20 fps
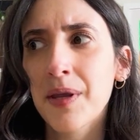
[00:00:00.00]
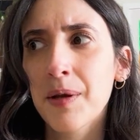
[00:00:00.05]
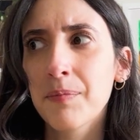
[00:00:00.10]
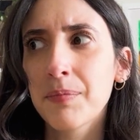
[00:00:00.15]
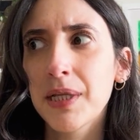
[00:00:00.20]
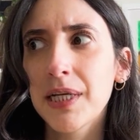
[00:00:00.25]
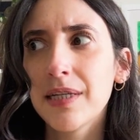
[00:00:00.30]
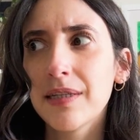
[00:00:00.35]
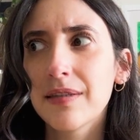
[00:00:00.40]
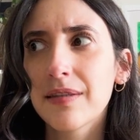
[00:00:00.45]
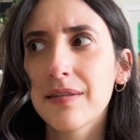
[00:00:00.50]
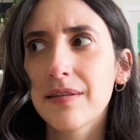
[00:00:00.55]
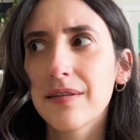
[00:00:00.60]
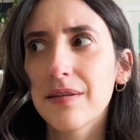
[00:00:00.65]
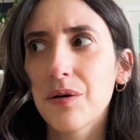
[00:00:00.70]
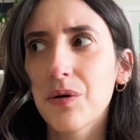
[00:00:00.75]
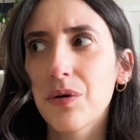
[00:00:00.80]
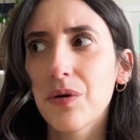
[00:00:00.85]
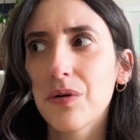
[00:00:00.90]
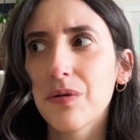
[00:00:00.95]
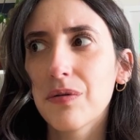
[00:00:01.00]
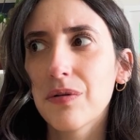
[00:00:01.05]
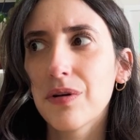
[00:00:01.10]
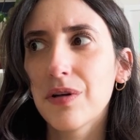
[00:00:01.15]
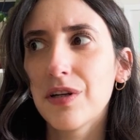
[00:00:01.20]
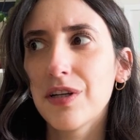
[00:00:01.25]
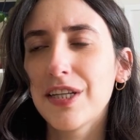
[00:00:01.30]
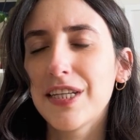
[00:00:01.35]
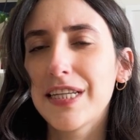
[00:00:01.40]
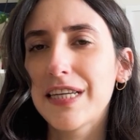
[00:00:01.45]
Please
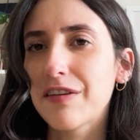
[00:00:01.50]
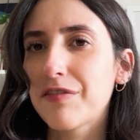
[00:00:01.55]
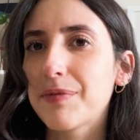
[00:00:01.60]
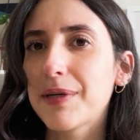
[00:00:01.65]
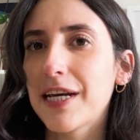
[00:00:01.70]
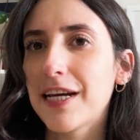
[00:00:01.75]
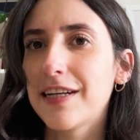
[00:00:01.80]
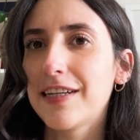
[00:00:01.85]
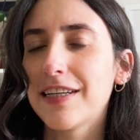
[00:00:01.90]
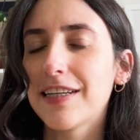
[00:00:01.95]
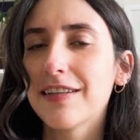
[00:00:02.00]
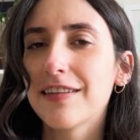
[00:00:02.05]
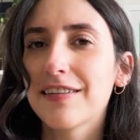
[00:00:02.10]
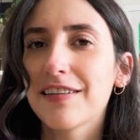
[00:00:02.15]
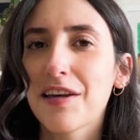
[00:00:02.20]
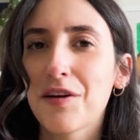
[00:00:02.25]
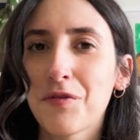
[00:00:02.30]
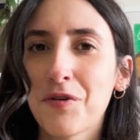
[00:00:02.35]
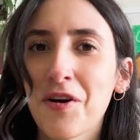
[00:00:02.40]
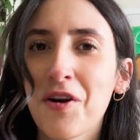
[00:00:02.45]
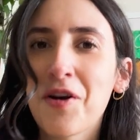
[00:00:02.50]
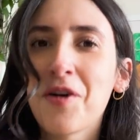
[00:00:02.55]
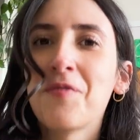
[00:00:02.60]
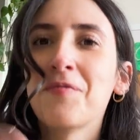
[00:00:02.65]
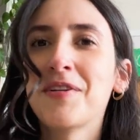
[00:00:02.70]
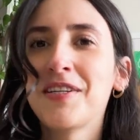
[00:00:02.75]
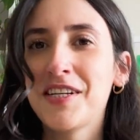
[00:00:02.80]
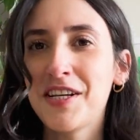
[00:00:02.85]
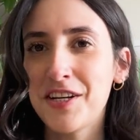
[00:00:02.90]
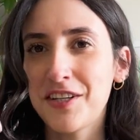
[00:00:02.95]
give me ideas and
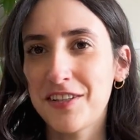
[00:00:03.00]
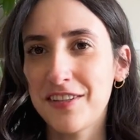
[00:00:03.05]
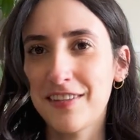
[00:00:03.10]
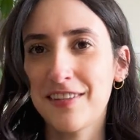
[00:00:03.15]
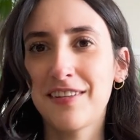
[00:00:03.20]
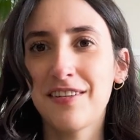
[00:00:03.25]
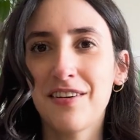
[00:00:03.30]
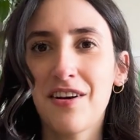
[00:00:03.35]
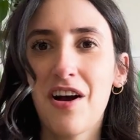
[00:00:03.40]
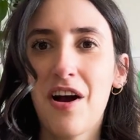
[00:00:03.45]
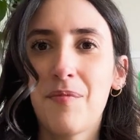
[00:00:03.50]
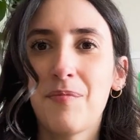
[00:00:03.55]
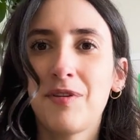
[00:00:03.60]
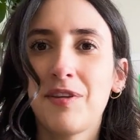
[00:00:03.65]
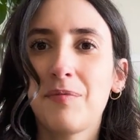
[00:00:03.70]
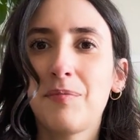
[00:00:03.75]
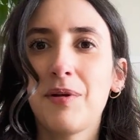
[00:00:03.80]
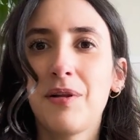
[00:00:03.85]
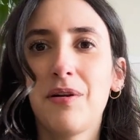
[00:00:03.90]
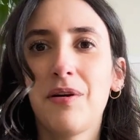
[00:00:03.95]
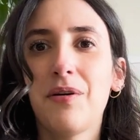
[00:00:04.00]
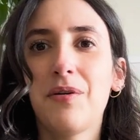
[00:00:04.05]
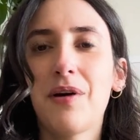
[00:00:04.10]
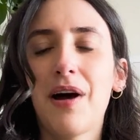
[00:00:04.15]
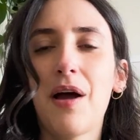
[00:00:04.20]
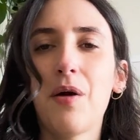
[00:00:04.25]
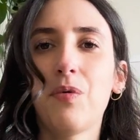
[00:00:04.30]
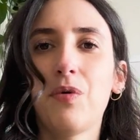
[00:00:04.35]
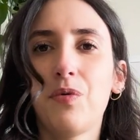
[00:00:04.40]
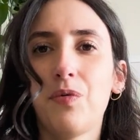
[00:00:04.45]
recommendations in the comments below.
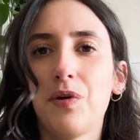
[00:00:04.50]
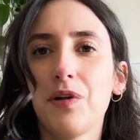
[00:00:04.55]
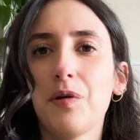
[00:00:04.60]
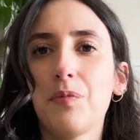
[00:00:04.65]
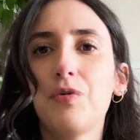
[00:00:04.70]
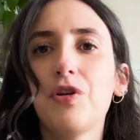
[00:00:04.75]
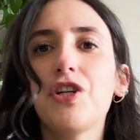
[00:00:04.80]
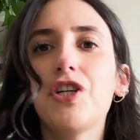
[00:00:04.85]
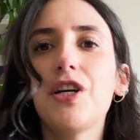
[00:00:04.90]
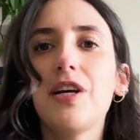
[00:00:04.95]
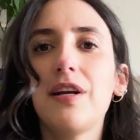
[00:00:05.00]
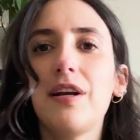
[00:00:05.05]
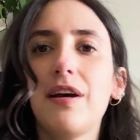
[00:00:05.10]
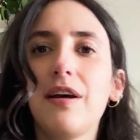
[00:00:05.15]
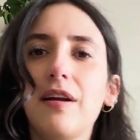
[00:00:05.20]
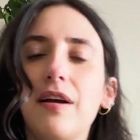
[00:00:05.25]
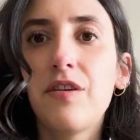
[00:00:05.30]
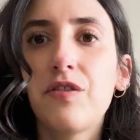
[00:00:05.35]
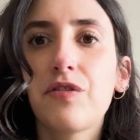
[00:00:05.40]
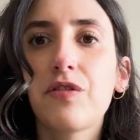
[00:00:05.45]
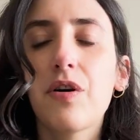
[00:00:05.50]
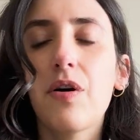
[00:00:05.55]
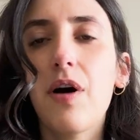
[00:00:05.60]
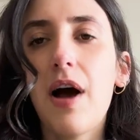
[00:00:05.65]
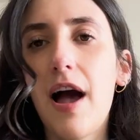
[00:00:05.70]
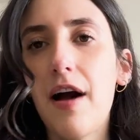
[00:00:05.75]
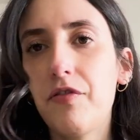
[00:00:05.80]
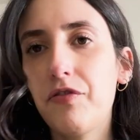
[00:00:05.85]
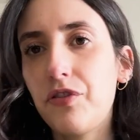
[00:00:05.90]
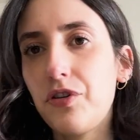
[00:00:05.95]
I would really appreciate it. So
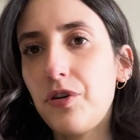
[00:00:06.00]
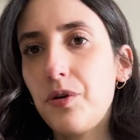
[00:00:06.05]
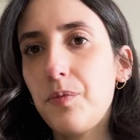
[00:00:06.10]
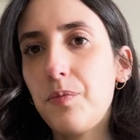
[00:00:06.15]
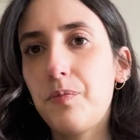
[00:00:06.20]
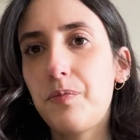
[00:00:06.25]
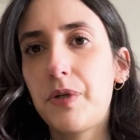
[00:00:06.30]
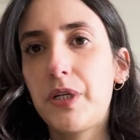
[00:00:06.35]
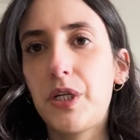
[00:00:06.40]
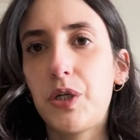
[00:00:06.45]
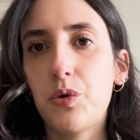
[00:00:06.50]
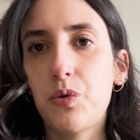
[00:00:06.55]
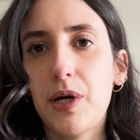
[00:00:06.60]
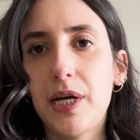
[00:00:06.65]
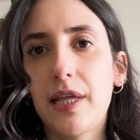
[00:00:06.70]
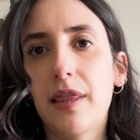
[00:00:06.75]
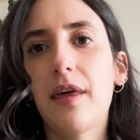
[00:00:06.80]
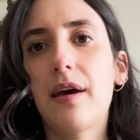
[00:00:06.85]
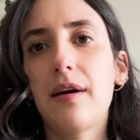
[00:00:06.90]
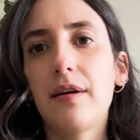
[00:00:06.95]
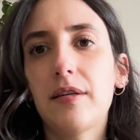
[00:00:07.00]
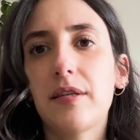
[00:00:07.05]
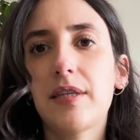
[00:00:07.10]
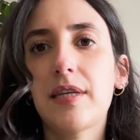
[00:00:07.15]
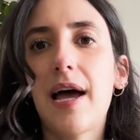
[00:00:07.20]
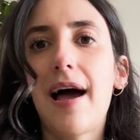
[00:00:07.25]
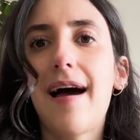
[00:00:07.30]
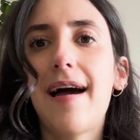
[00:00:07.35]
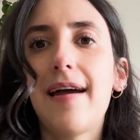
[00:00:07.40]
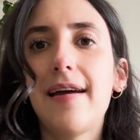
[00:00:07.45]
after doing this,
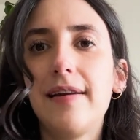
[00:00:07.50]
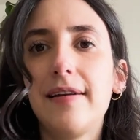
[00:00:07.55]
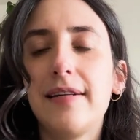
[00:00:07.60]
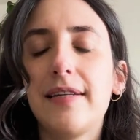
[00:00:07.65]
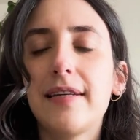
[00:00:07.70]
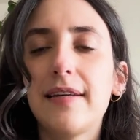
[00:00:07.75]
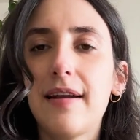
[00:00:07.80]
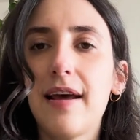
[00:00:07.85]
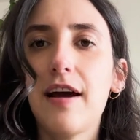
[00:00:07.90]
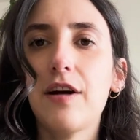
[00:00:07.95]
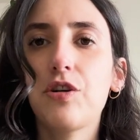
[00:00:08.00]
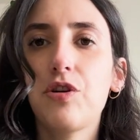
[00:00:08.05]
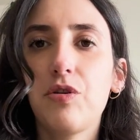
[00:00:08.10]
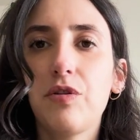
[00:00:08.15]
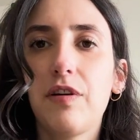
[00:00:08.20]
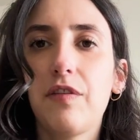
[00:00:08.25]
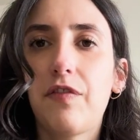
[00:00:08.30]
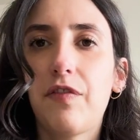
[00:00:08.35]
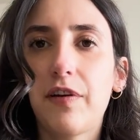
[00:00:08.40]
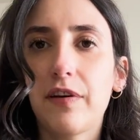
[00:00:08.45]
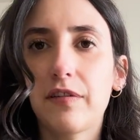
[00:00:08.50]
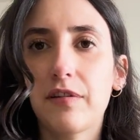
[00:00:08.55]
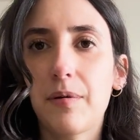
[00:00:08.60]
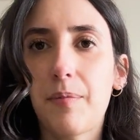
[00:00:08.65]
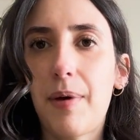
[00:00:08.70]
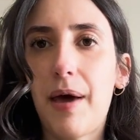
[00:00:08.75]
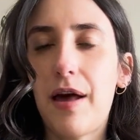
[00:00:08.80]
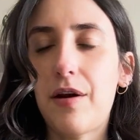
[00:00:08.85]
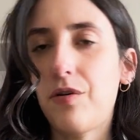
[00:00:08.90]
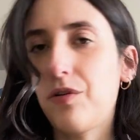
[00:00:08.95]
I did actually fix the
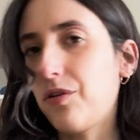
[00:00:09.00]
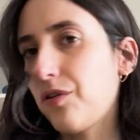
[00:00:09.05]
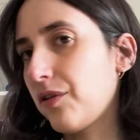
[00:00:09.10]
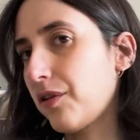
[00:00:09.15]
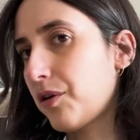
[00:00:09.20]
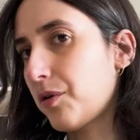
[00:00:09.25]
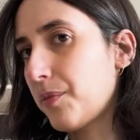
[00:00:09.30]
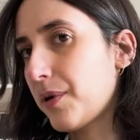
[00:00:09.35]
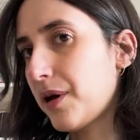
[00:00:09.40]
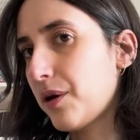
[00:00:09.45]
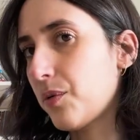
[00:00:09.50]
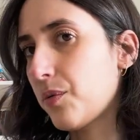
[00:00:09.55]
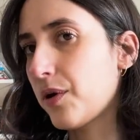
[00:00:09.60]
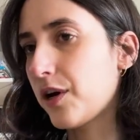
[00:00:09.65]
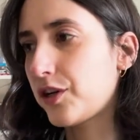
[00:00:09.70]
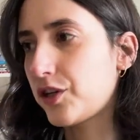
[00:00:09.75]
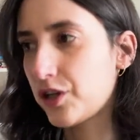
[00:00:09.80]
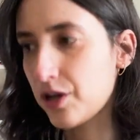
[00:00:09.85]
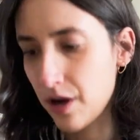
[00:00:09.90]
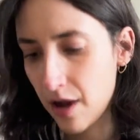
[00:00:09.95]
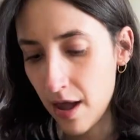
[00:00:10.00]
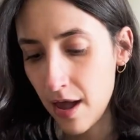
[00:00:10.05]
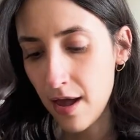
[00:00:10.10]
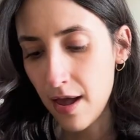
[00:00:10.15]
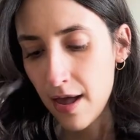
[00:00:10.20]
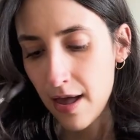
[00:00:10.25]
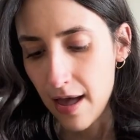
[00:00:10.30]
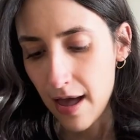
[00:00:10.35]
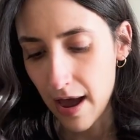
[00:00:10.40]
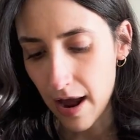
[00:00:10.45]
pattern a little bit, which
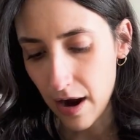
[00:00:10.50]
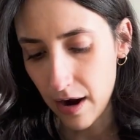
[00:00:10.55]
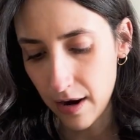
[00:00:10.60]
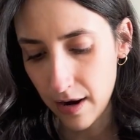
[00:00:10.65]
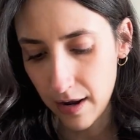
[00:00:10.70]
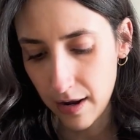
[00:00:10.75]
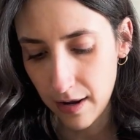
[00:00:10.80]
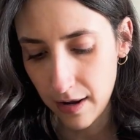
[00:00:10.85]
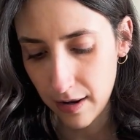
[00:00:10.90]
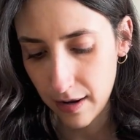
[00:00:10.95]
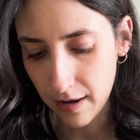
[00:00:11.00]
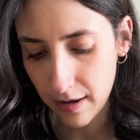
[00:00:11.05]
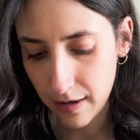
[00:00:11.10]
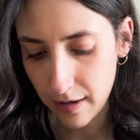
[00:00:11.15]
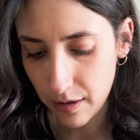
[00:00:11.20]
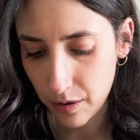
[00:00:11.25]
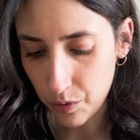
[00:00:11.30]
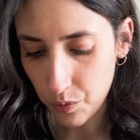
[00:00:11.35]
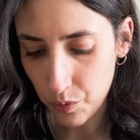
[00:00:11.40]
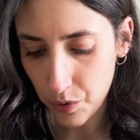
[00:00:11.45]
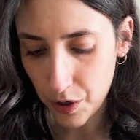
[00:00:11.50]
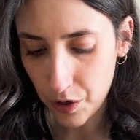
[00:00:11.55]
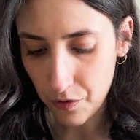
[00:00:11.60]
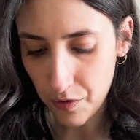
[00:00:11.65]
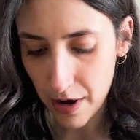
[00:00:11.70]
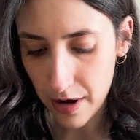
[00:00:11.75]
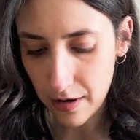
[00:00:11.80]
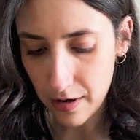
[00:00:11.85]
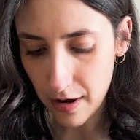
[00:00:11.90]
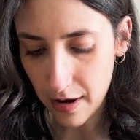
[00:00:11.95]
I
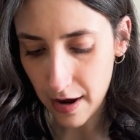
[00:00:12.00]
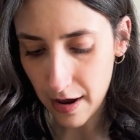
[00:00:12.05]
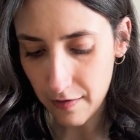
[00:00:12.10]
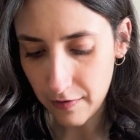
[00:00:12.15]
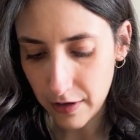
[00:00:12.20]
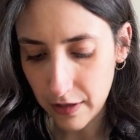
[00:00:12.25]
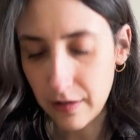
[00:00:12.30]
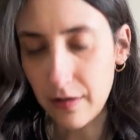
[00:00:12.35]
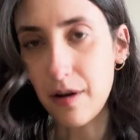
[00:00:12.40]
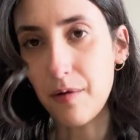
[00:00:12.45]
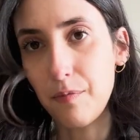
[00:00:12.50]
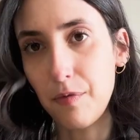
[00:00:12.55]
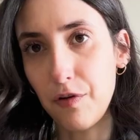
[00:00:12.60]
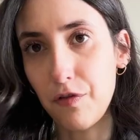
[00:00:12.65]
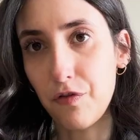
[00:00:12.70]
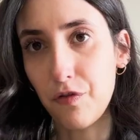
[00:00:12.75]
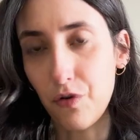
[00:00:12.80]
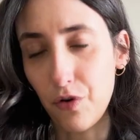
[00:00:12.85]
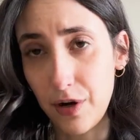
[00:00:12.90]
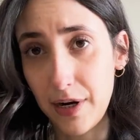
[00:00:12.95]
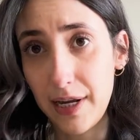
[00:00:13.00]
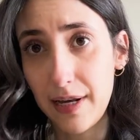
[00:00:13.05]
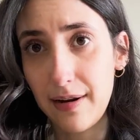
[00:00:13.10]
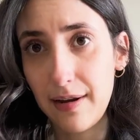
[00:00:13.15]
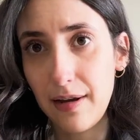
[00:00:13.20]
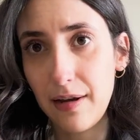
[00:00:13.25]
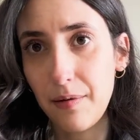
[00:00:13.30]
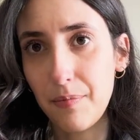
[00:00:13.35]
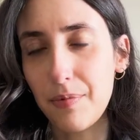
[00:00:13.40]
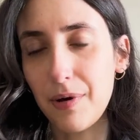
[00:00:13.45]
regret not having done before
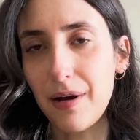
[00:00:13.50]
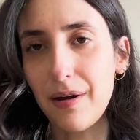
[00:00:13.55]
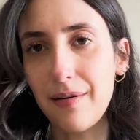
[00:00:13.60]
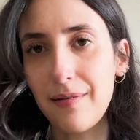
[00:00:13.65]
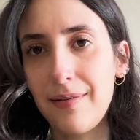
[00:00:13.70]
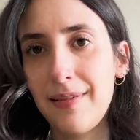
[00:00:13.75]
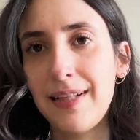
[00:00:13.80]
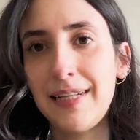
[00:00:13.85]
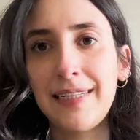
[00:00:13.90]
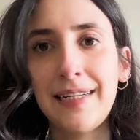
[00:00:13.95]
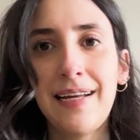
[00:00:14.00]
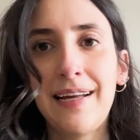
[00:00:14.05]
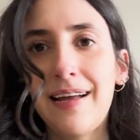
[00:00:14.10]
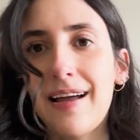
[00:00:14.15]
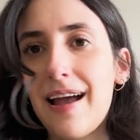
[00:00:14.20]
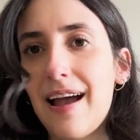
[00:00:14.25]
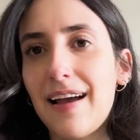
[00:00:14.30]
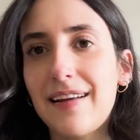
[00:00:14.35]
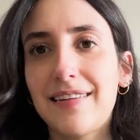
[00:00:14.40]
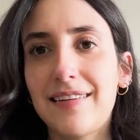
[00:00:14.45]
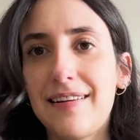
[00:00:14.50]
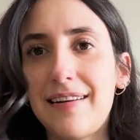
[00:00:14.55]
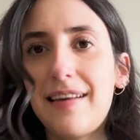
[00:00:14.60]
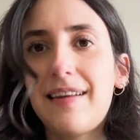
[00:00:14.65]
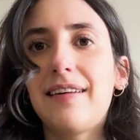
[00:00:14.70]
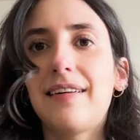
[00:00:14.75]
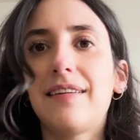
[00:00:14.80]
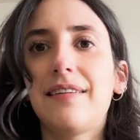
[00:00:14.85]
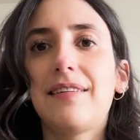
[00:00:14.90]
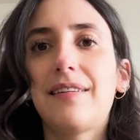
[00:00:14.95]
knitting, but I had to knit
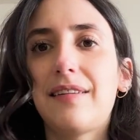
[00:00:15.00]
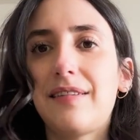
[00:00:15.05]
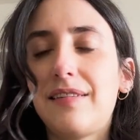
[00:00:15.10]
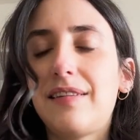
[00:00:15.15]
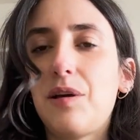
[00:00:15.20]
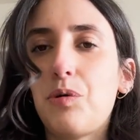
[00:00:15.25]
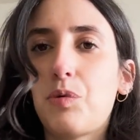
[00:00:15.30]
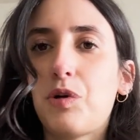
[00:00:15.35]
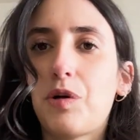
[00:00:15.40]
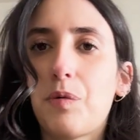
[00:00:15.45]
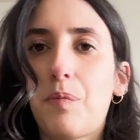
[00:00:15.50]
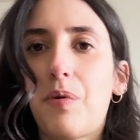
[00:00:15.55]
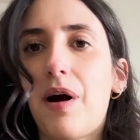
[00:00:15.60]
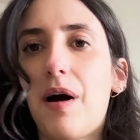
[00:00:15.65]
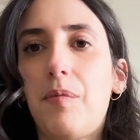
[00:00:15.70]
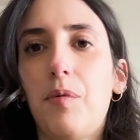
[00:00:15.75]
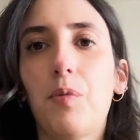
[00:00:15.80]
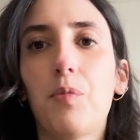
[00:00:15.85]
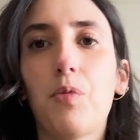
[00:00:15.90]
it to see what the problem